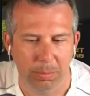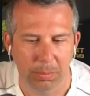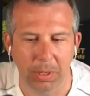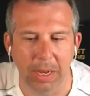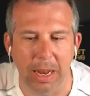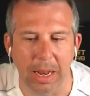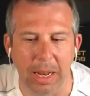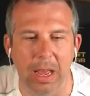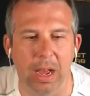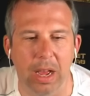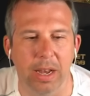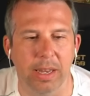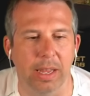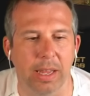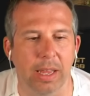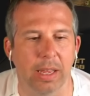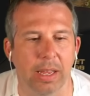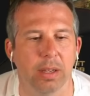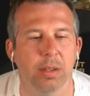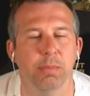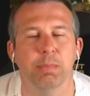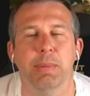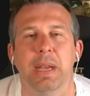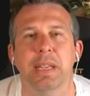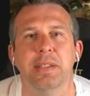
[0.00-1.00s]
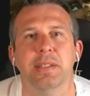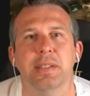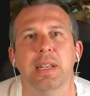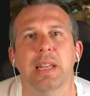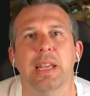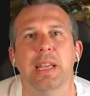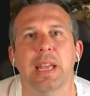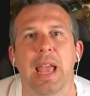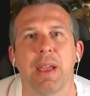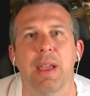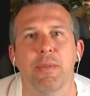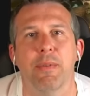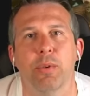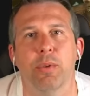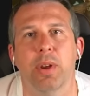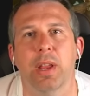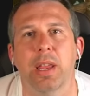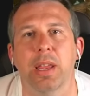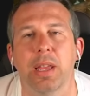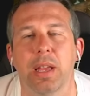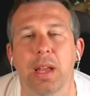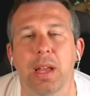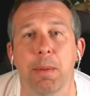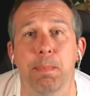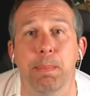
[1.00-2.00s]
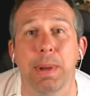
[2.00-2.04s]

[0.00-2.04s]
You get the idea. Basically, every